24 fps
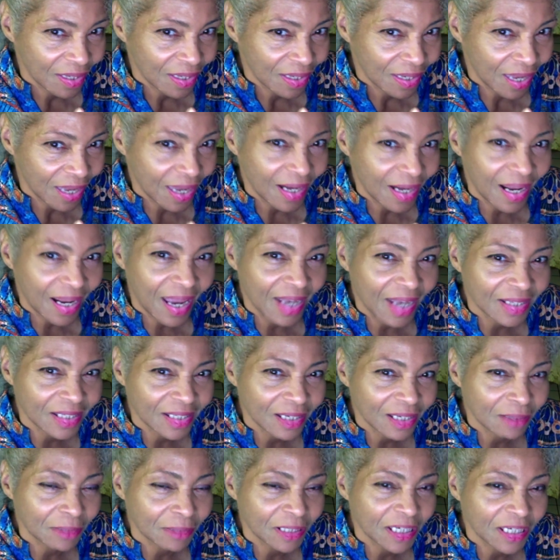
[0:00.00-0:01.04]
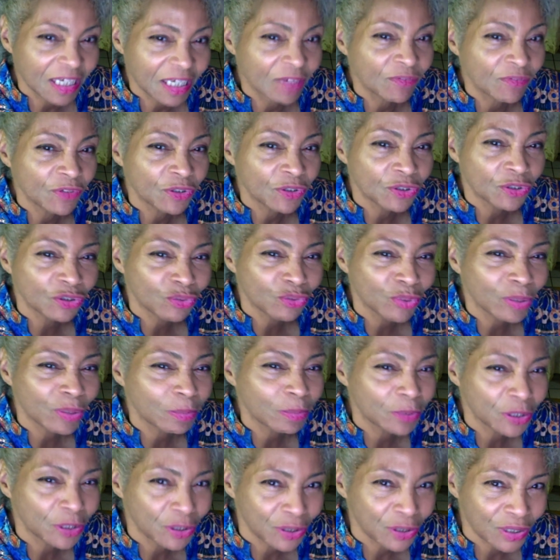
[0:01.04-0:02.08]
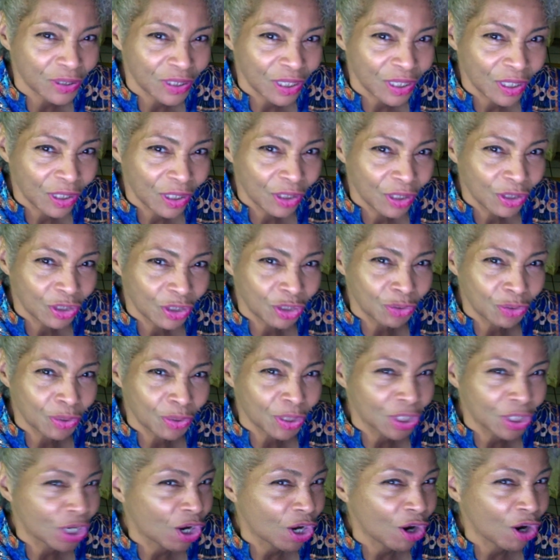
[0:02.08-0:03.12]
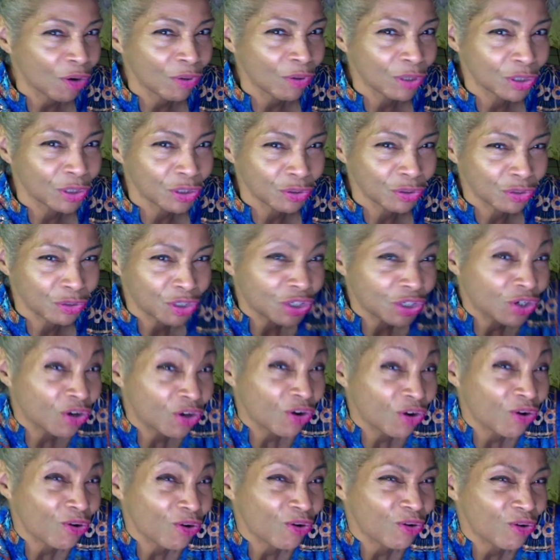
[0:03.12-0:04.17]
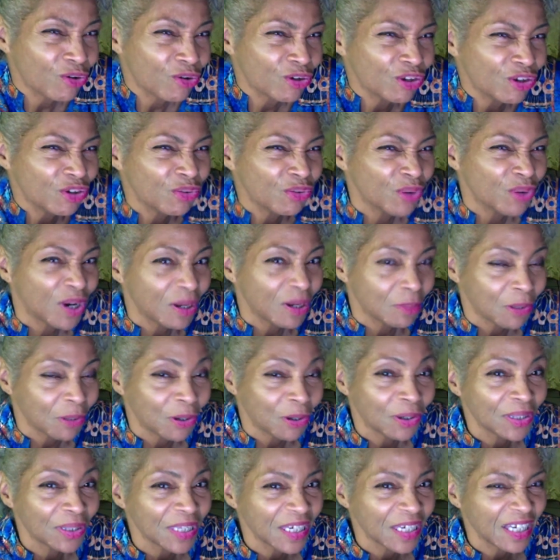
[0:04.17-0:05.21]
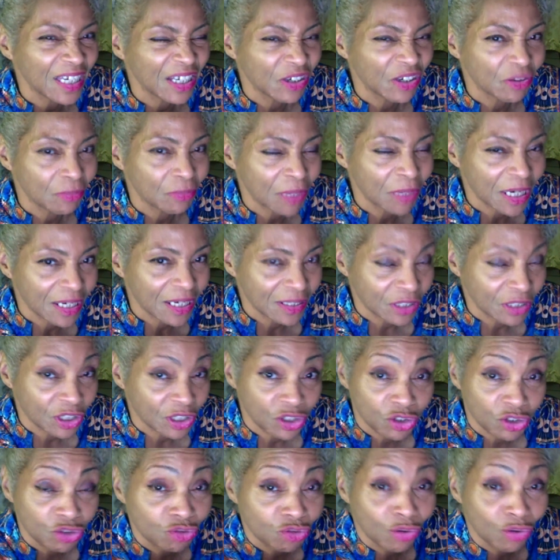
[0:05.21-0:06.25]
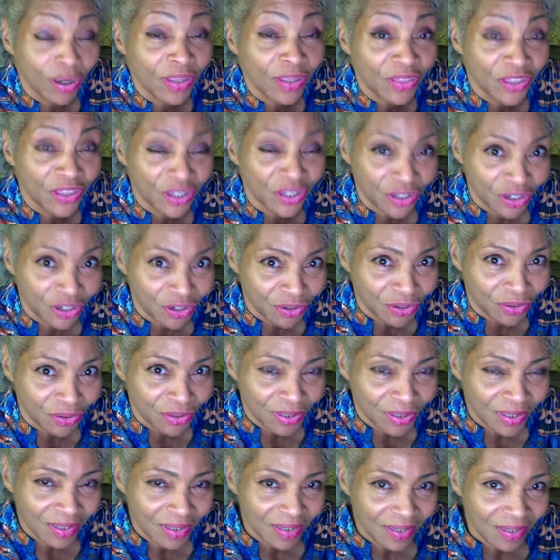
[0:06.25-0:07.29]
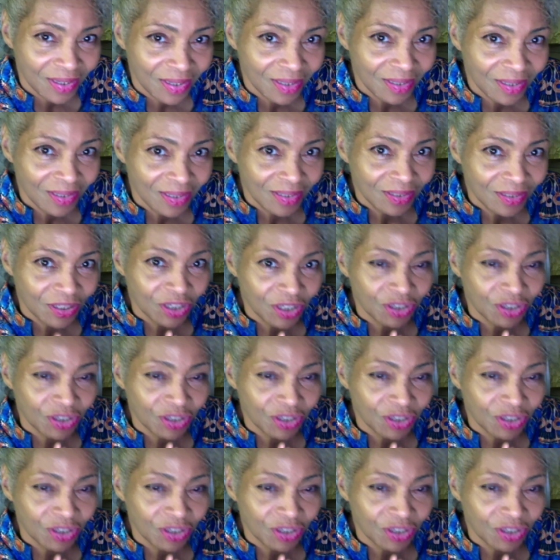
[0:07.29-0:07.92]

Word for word: and ask him to give you scriptures to encourage you, to gird you up on the inner man, to strengthen you, to